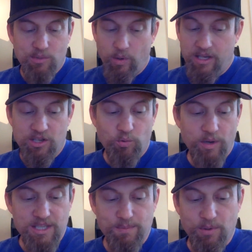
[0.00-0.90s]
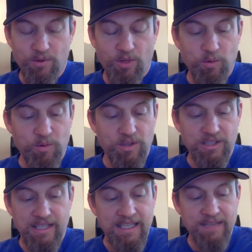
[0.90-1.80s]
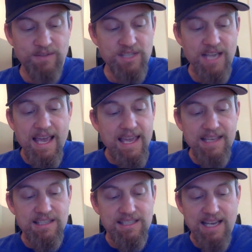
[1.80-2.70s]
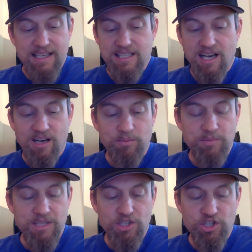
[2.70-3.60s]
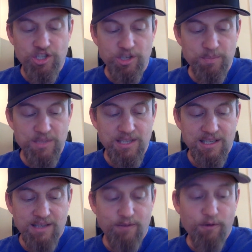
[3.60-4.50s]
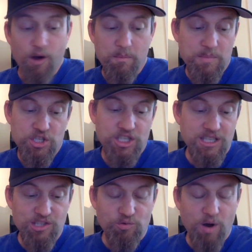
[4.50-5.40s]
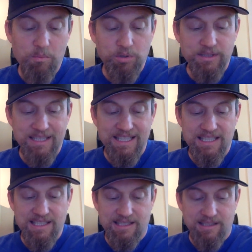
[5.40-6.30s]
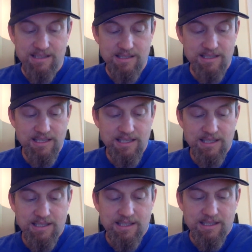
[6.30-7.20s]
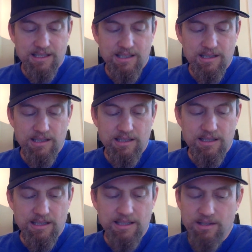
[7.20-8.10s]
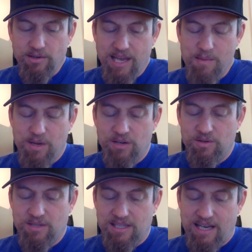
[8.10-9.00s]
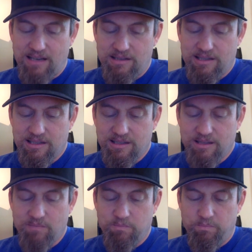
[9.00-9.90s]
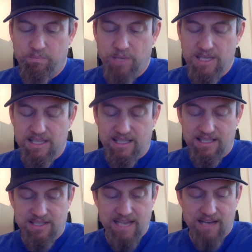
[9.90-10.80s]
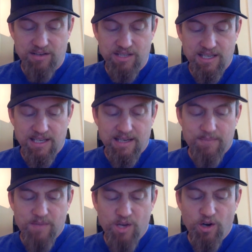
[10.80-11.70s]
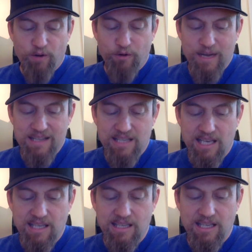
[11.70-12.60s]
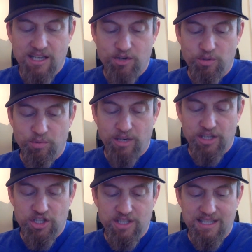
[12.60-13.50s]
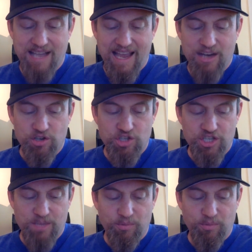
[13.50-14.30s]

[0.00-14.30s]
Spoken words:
Wind whispered through the leaves, insects hummed and chirped, farm machines rumbled in the distance. And then there came a new sound, a buzzing sound, and our friends hid in the underbrush as an airship